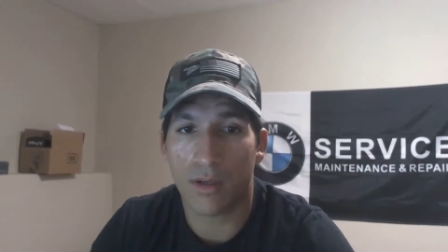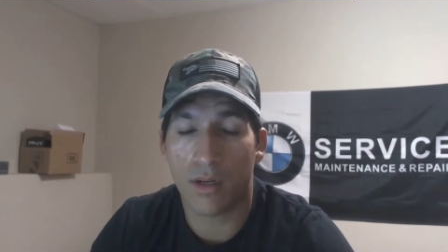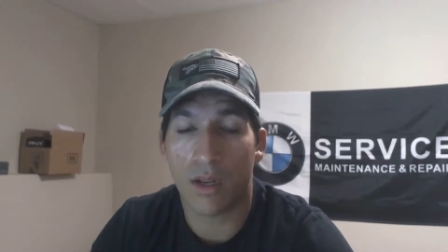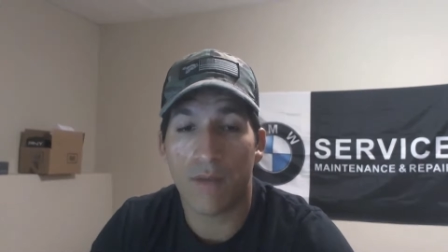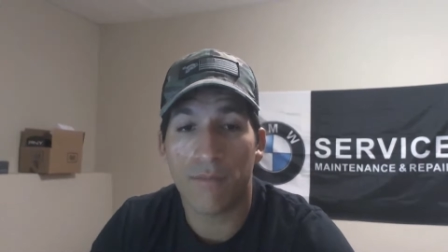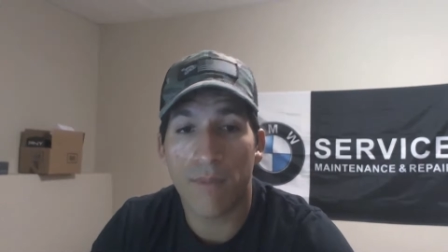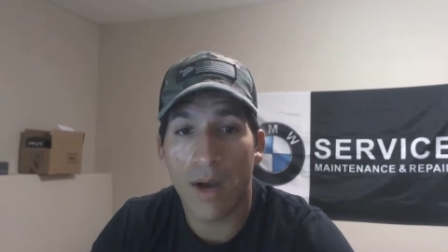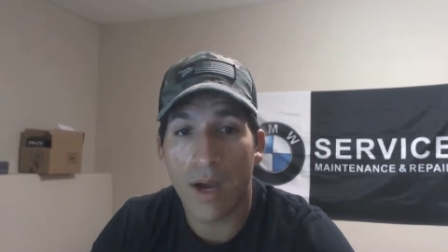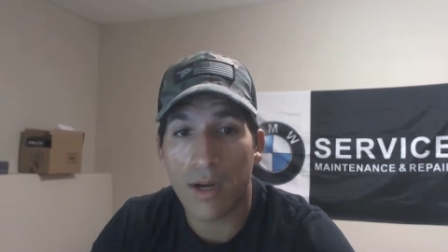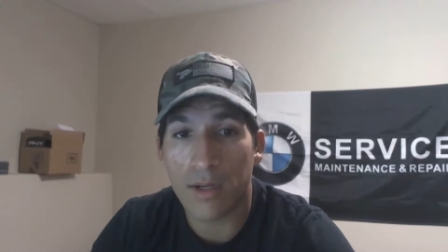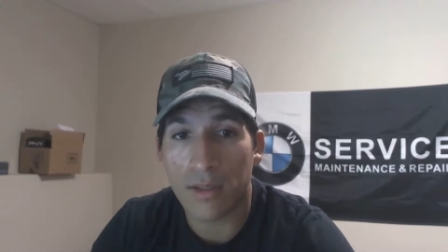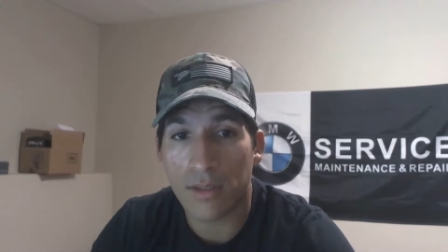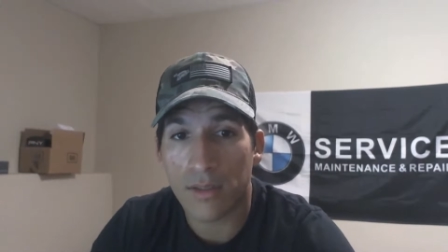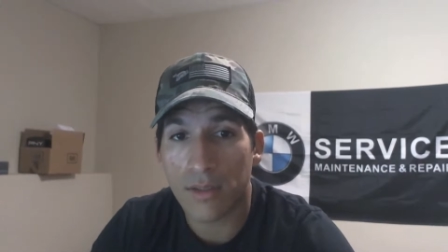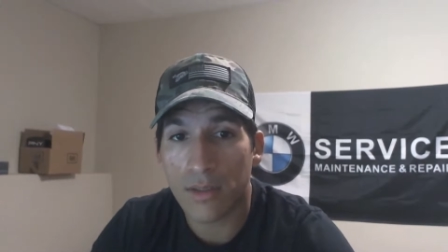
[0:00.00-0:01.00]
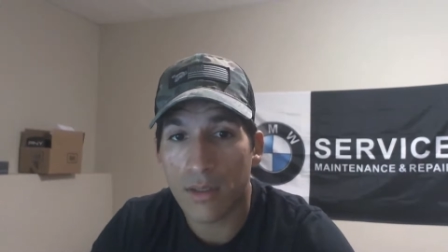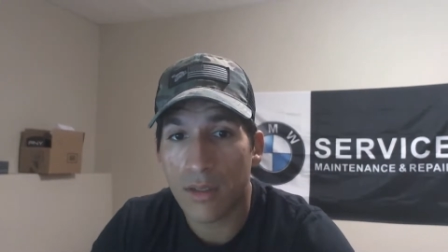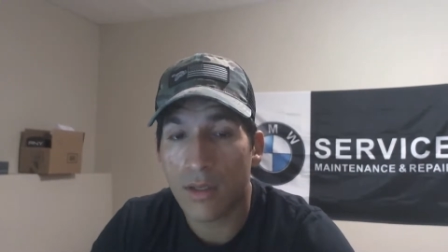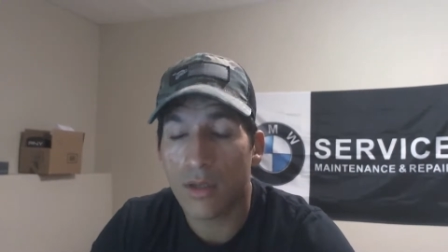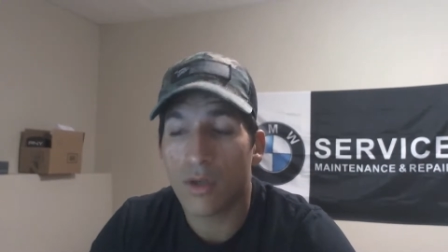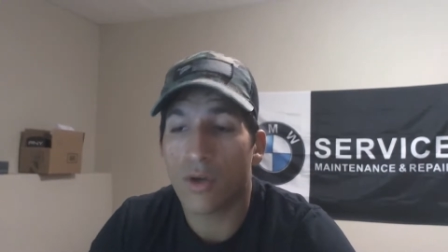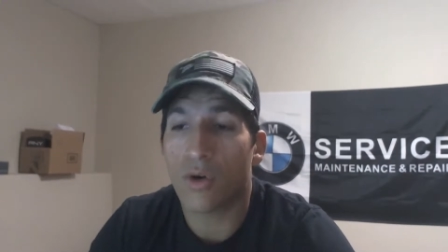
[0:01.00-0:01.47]
glove box
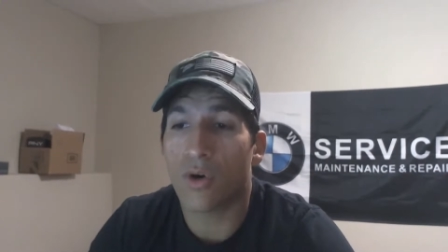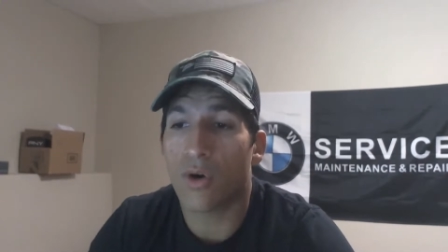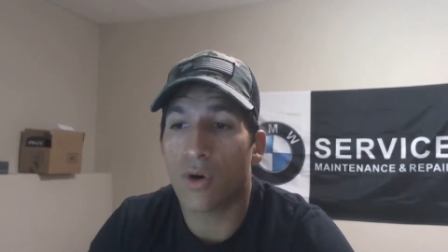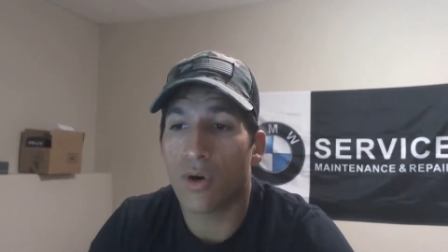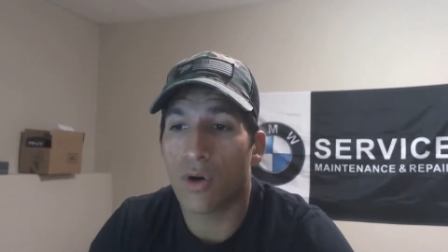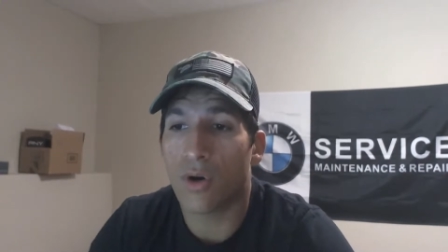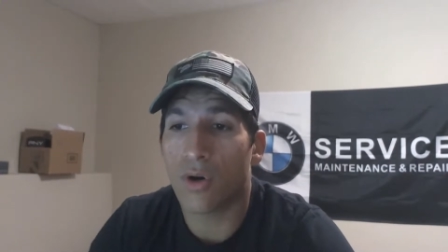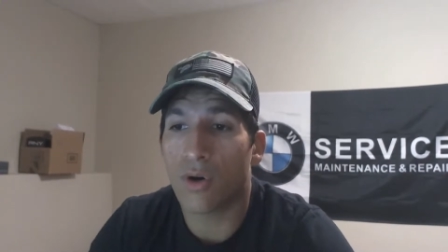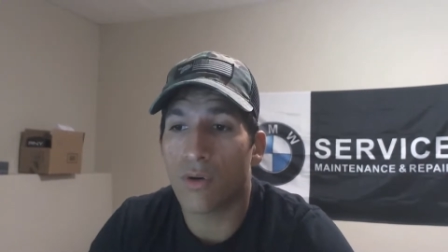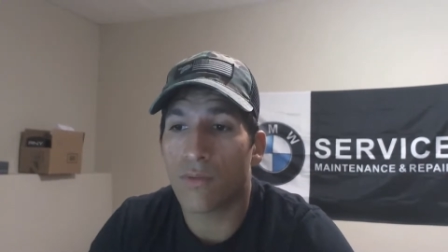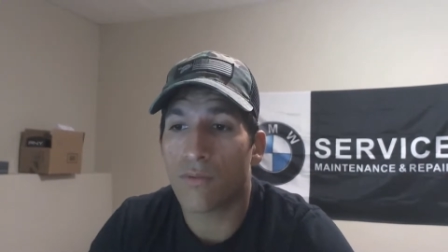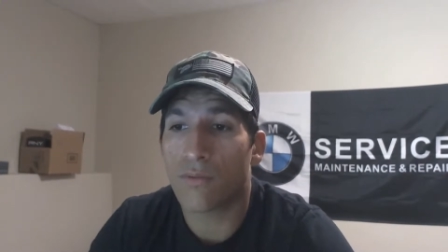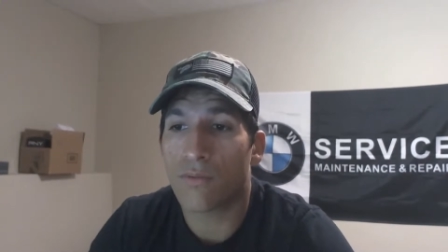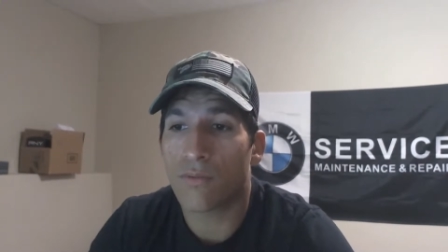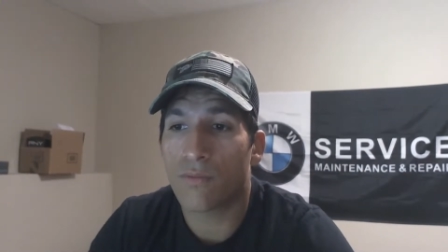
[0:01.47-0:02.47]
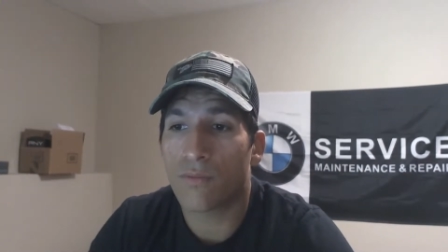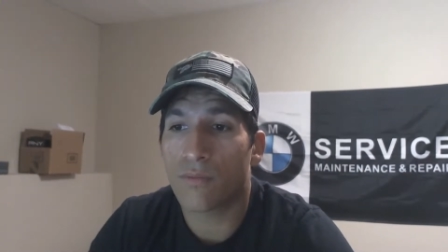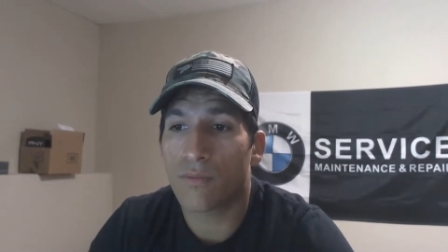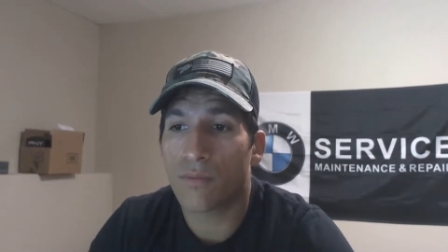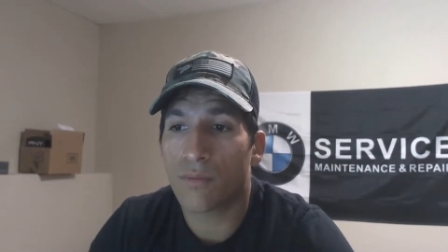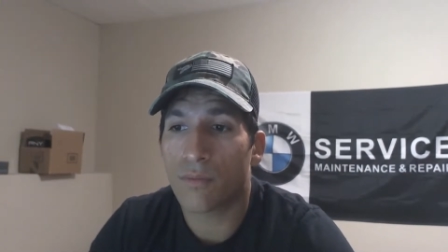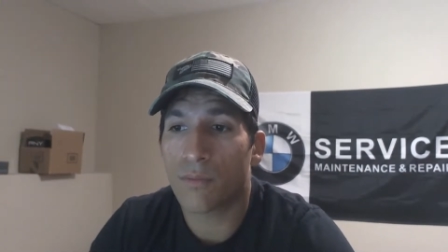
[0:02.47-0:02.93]
or
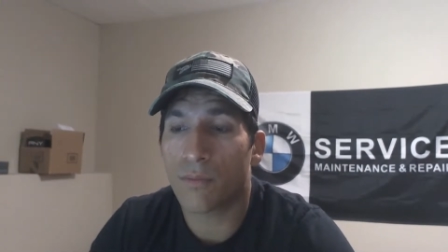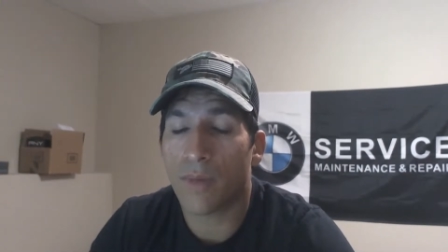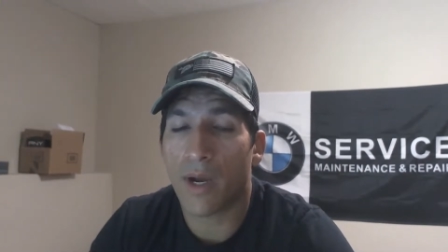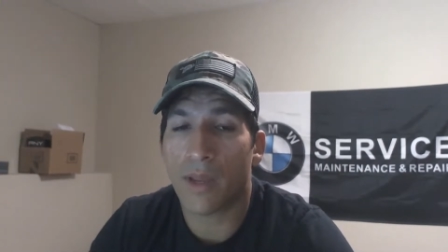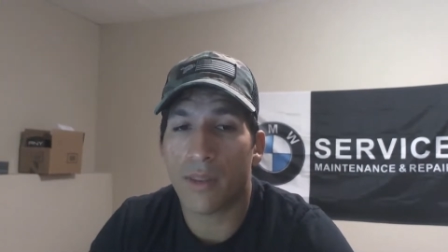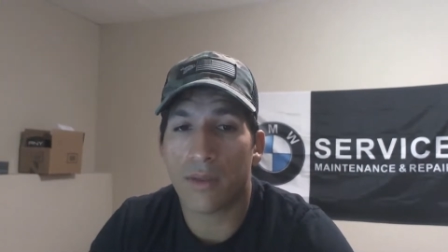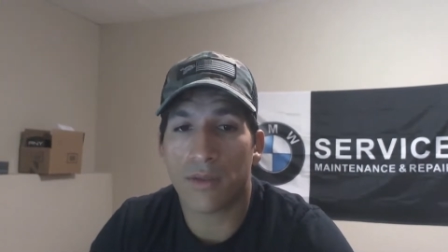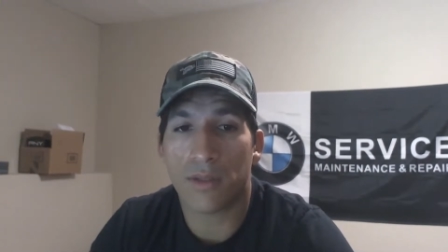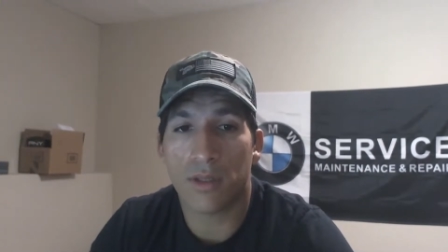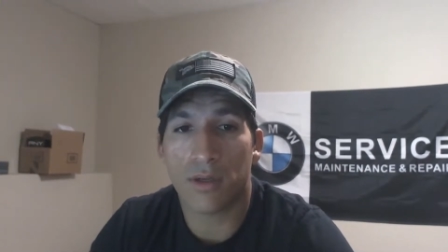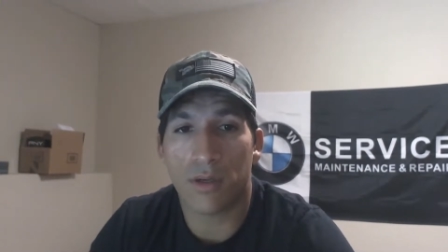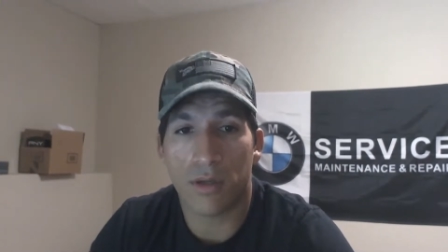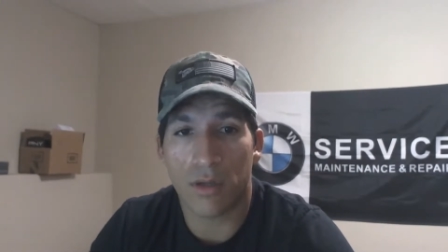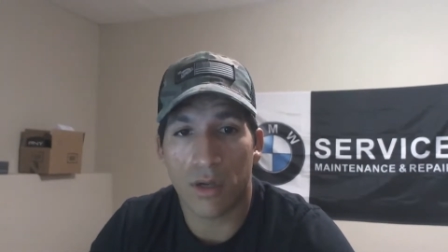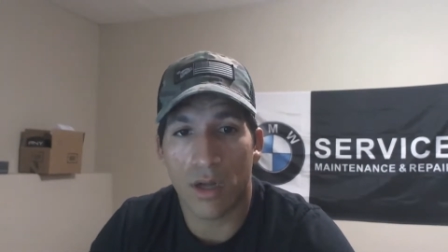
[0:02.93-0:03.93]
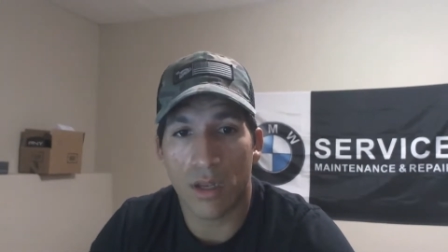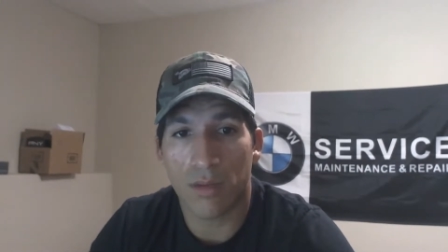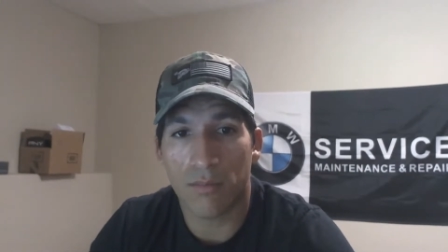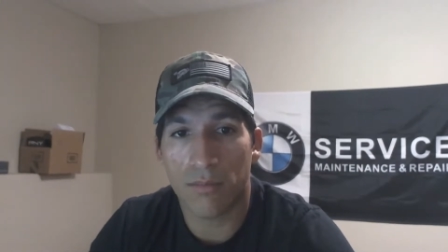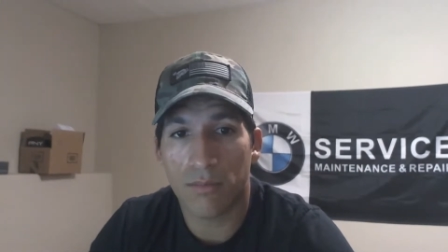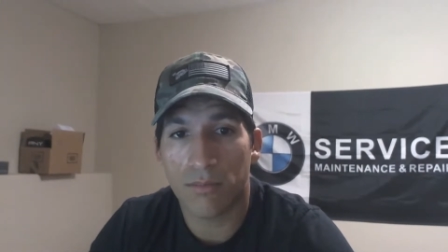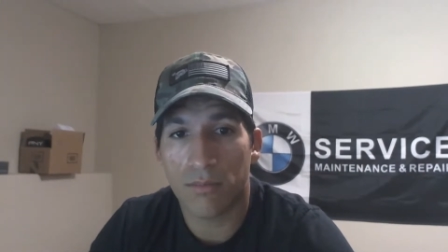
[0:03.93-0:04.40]
by the steering column.